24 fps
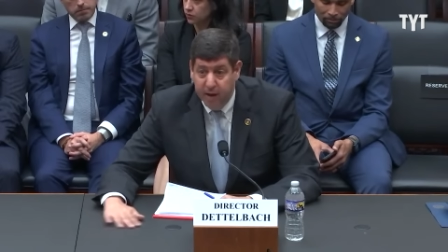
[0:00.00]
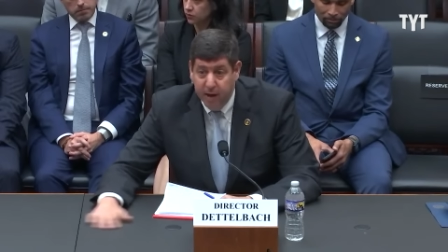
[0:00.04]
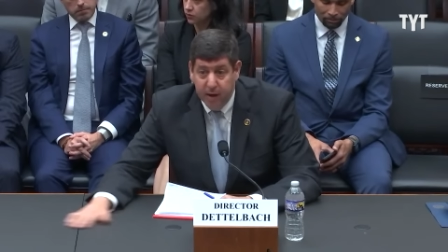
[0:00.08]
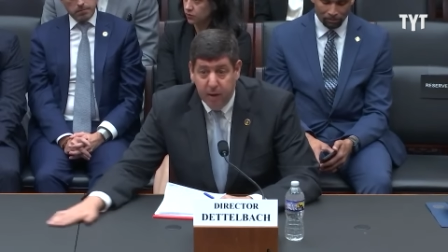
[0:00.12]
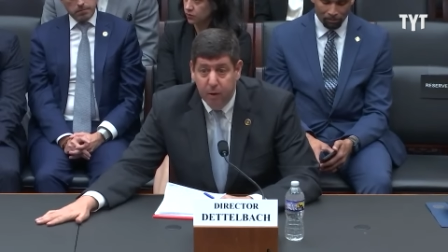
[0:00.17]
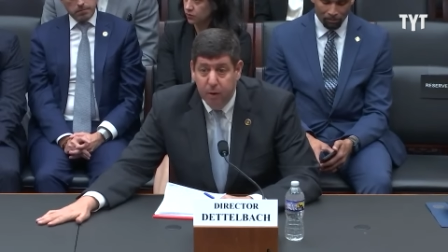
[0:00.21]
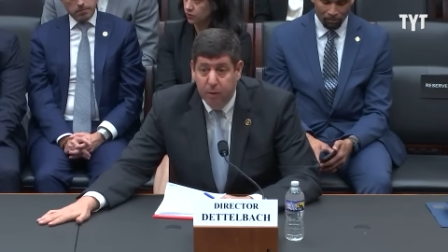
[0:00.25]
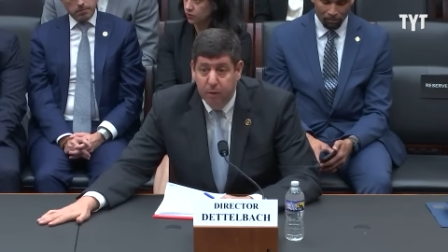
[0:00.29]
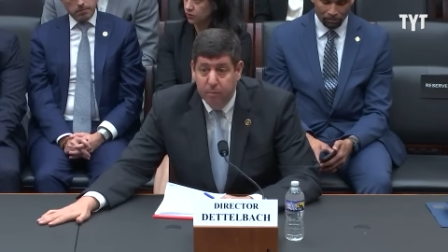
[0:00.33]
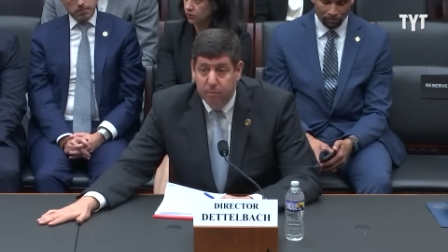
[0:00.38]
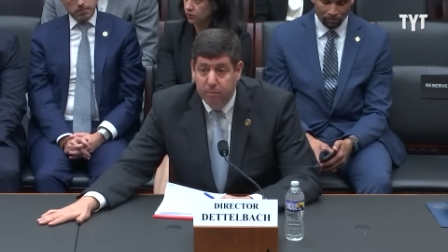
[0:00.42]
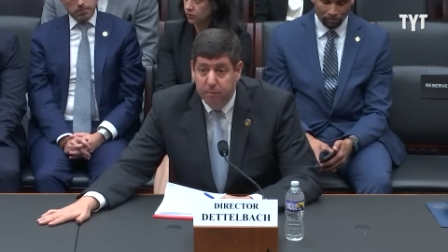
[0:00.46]
a
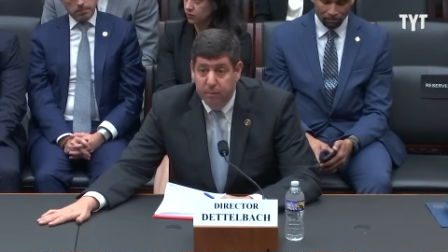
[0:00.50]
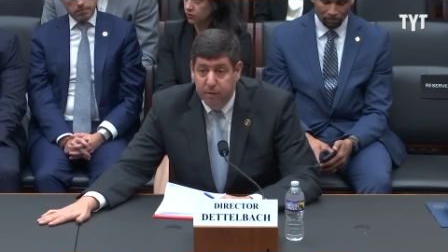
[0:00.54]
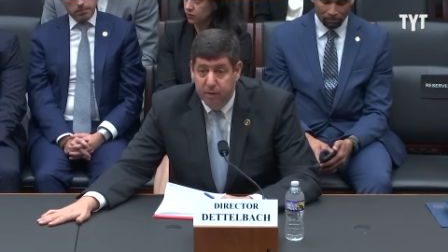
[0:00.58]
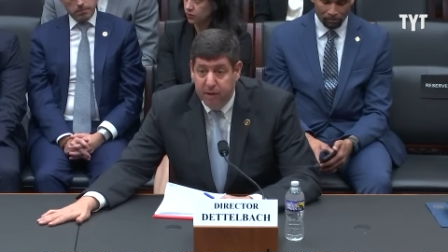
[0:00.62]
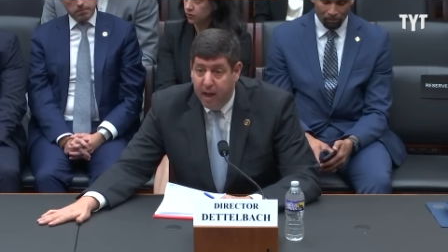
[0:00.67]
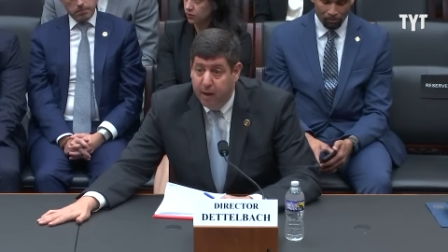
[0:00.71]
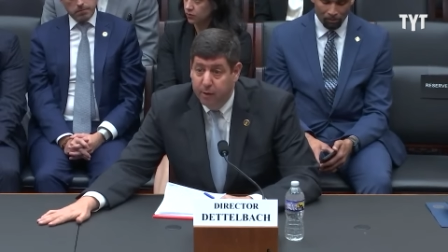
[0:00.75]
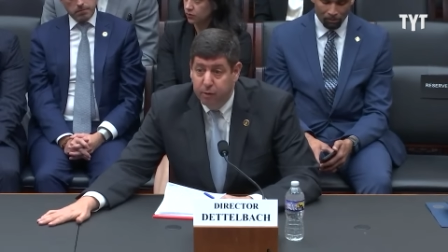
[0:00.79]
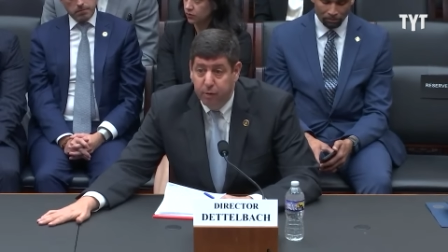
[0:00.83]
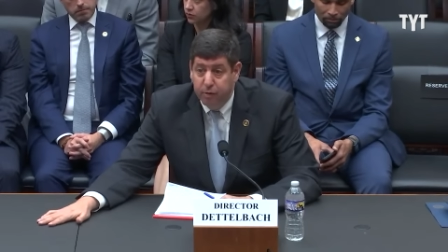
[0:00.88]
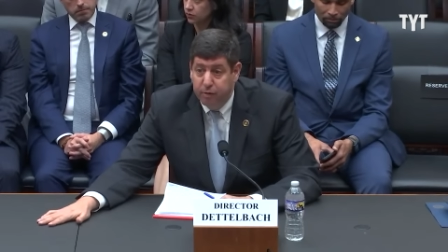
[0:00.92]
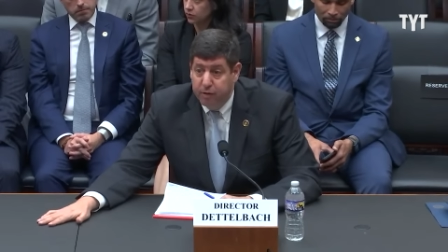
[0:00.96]
single
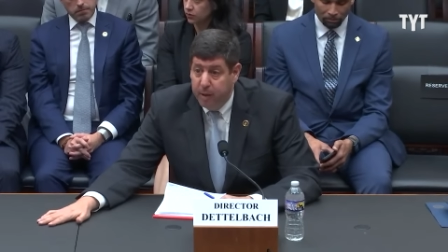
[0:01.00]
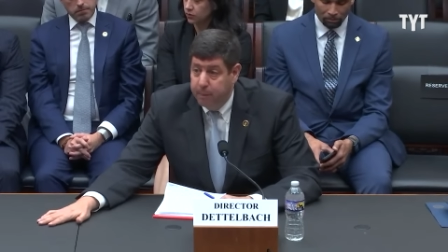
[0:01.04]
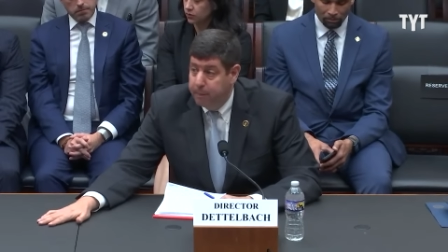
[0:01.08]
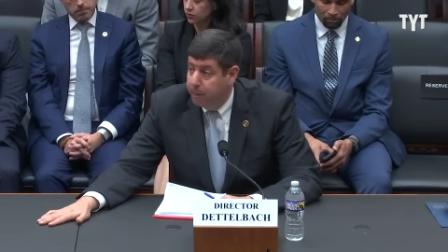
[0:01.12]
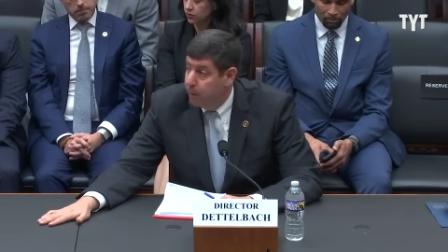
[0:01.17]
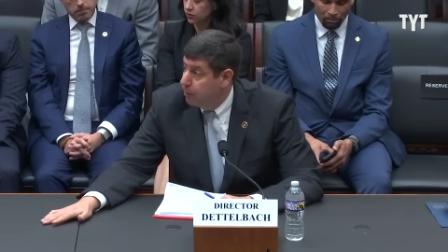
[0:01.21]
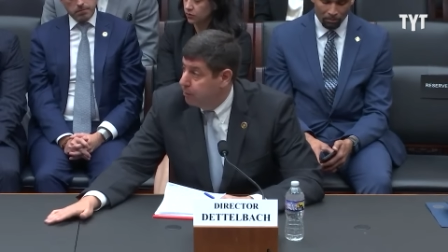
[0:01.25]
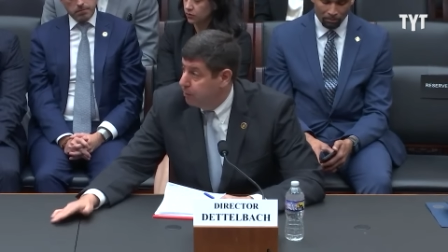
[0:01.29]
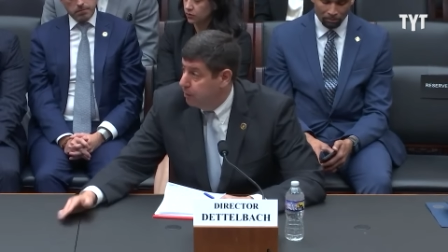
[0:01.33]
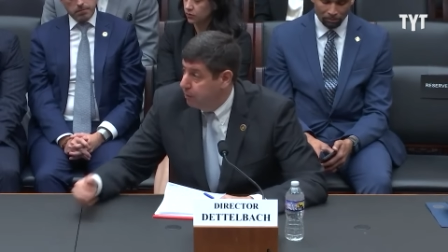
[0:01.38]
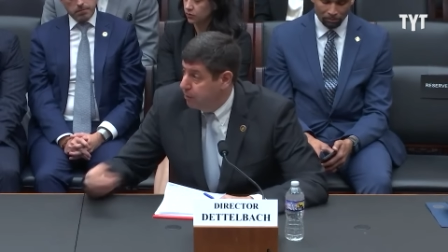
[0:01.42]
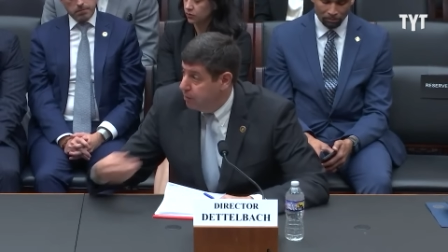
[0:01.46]
Schedule C
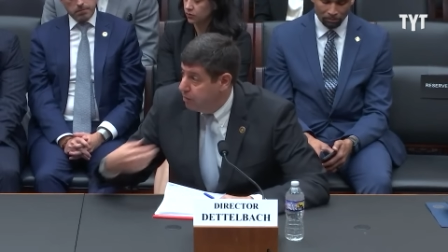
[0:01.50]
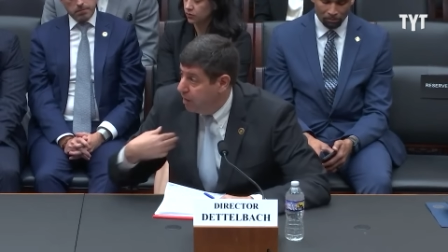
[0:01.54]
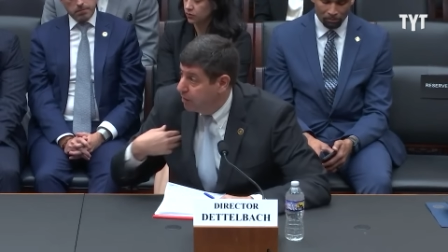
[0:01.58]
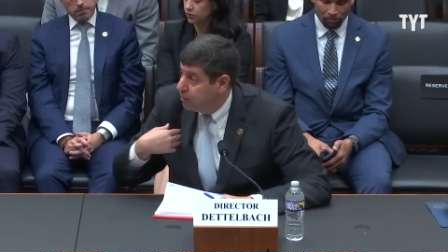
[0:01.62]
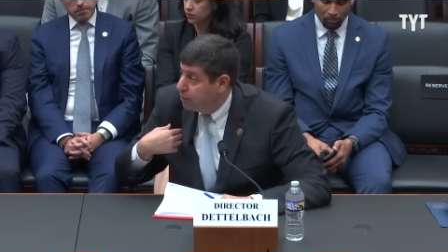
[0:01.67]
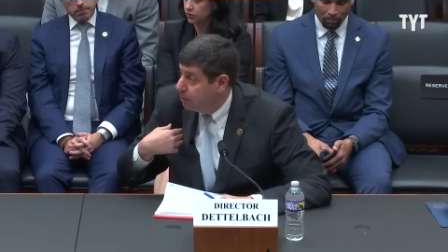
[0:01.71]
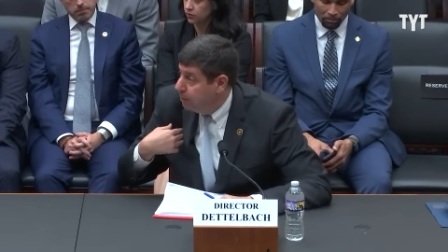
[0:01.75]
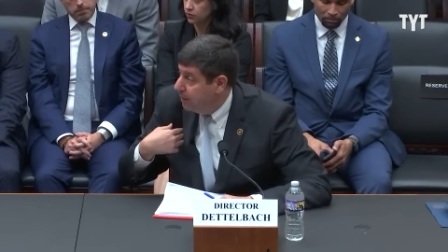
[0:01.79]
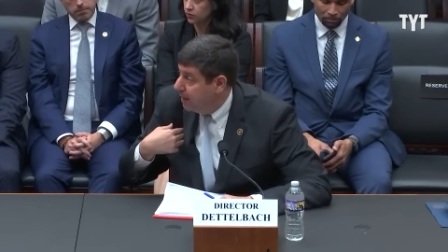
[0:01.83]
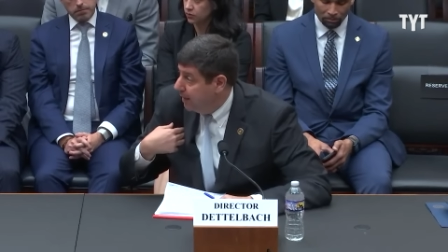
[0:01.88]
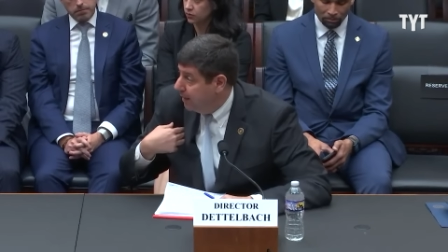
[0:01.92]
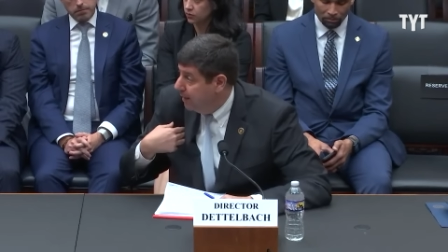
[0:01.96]
person,
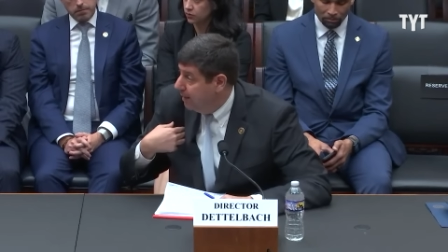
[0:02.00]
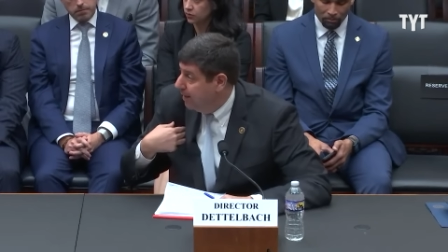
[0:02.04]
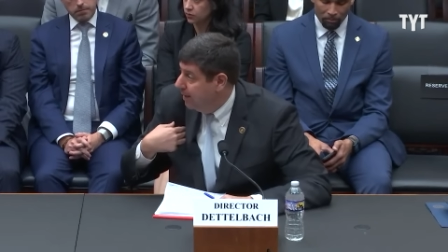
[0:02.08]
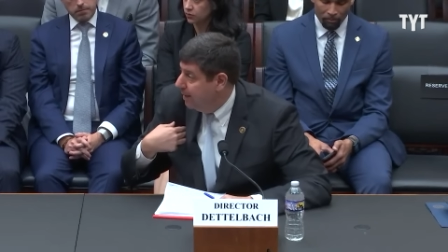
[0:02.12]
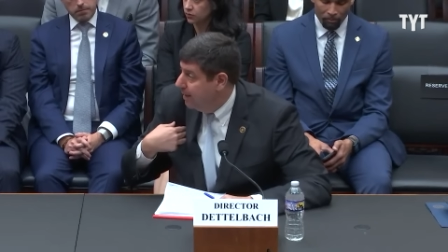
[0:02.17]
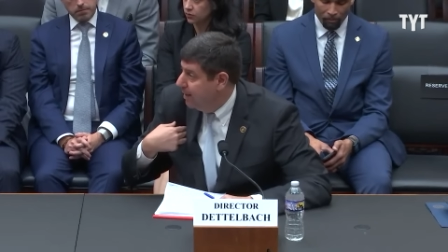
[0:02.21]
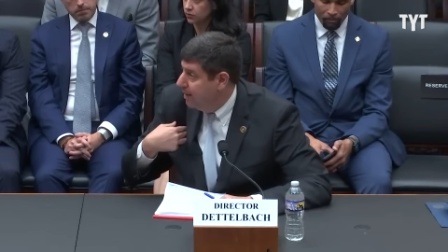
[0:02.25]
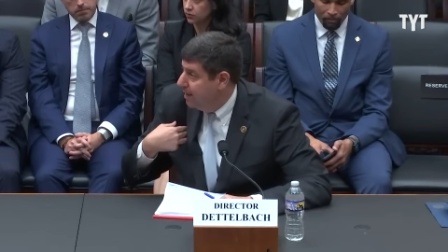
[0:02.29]
just me.